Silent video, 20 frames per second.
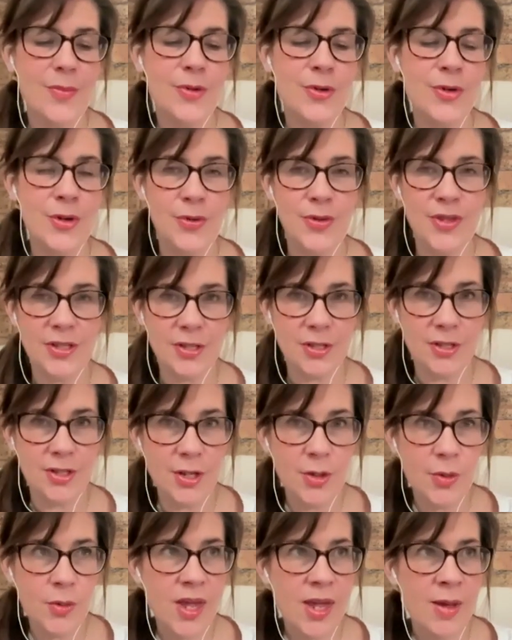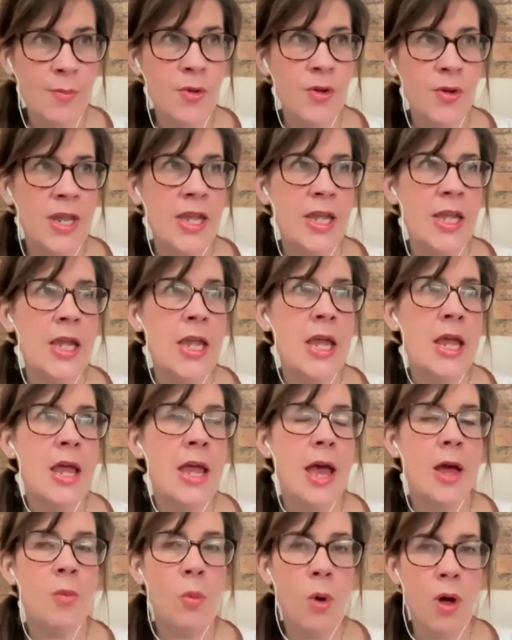But no, this is UK money.
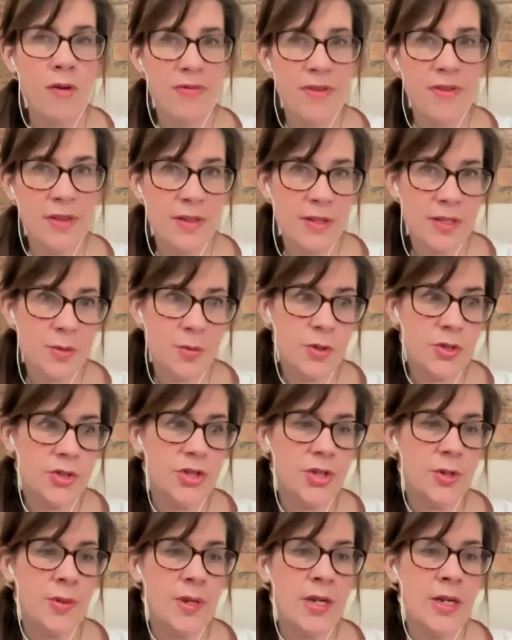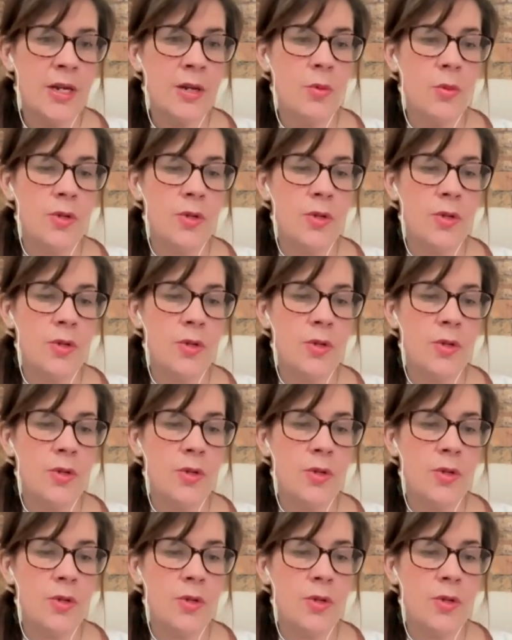And what I felt this was doing